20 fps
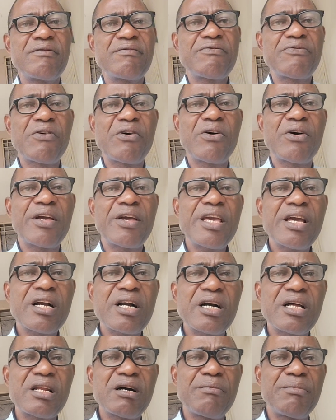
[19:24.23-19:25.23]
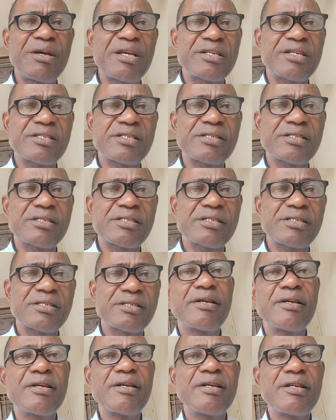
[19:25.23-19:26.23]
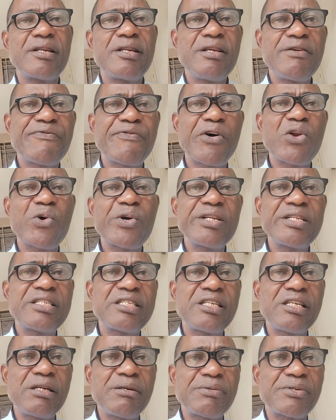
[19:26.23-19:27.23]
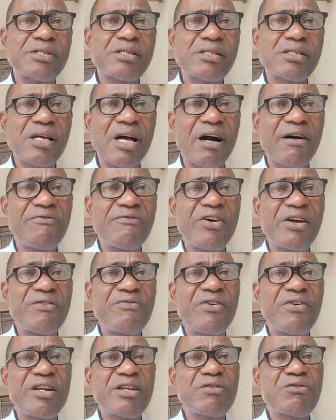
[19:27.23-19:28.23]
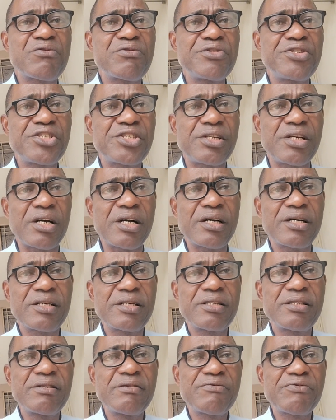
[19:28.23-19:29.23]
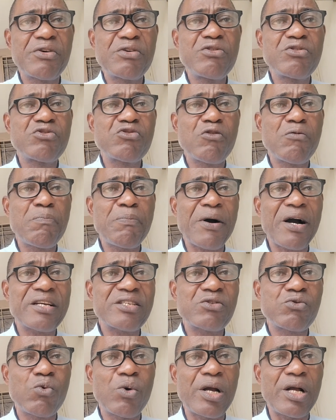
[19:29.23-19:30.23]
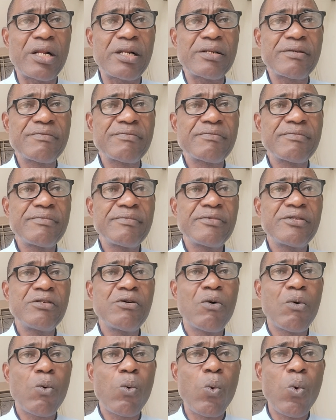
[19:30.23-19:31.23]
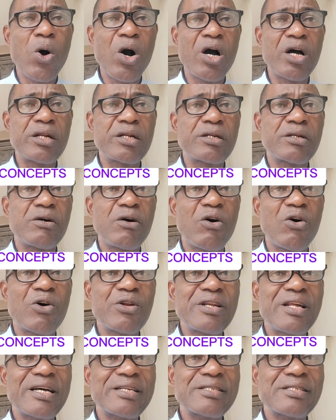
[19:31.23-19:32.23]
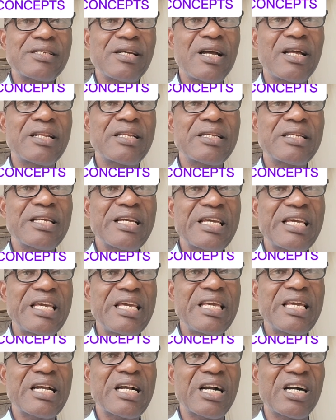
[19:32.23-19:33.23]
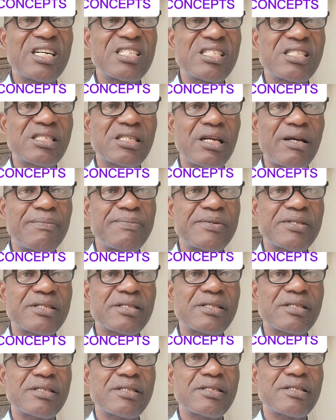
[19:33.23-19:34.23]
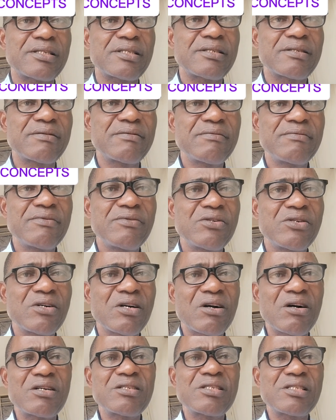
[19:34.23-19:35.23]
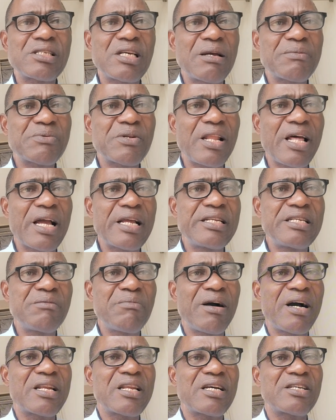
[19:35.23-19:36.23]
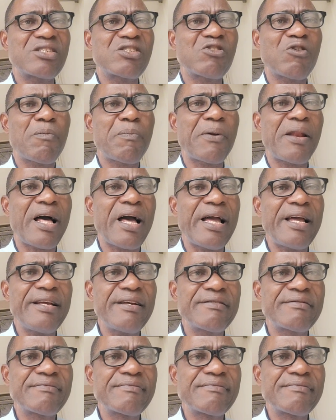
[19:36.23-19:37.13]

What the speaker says: For economics, the following tips are very, very crucial for you to pass well. 1, understand key concepts. Concepts like demand and supply,